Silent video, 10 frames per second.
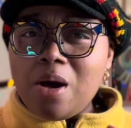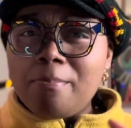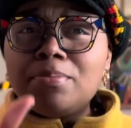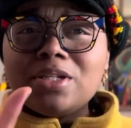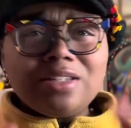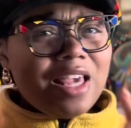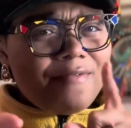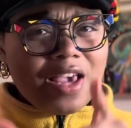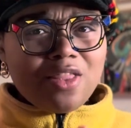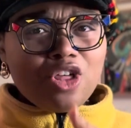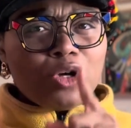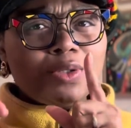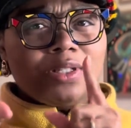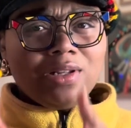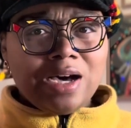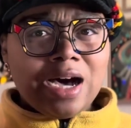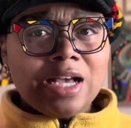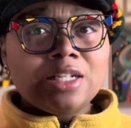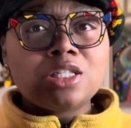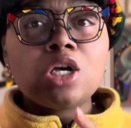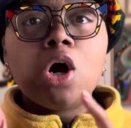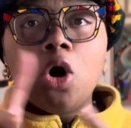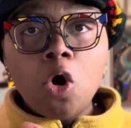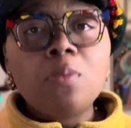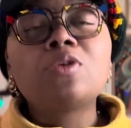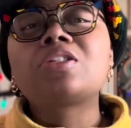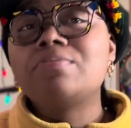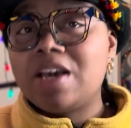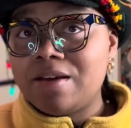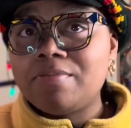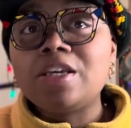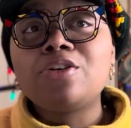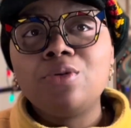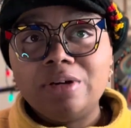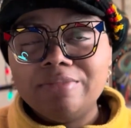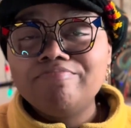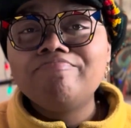Believing those lies almost made me quit